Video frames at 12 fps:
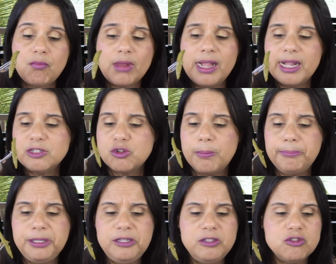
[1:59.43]
I got some
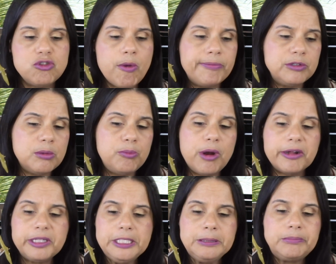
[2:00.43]
beans, some
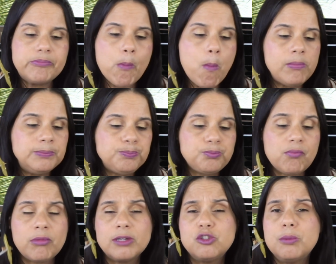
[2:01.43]
broccoli,
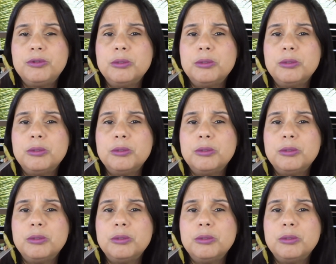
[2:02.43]
some